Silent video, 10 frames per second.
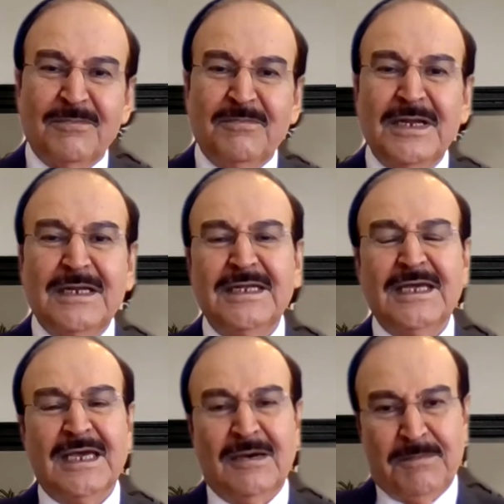for
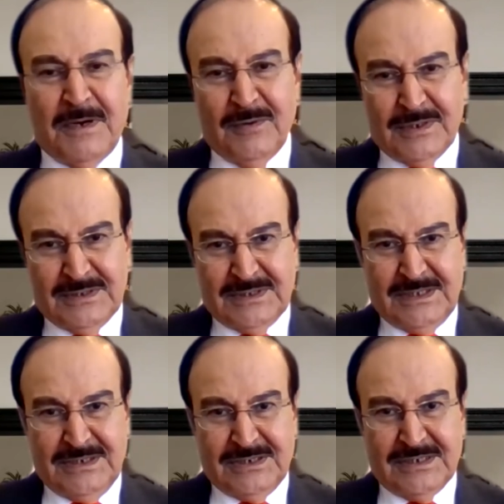building a power
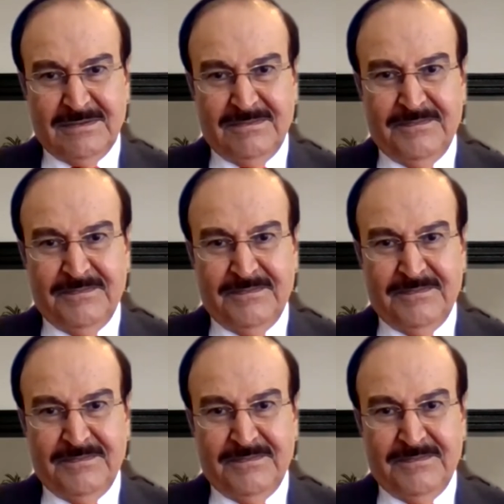station.